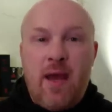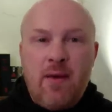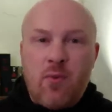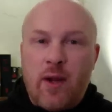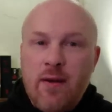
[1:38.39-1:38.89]

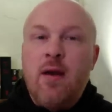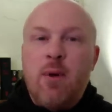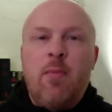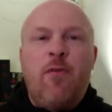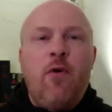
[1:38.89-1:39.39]
Edwin,
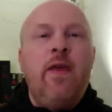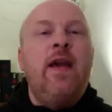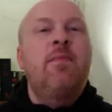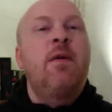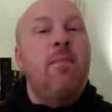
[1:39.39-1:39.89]
but before they
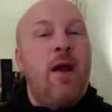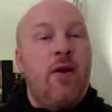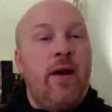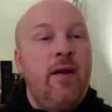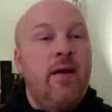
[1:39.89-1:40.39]
could be
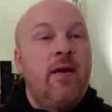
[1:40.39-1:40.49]
married,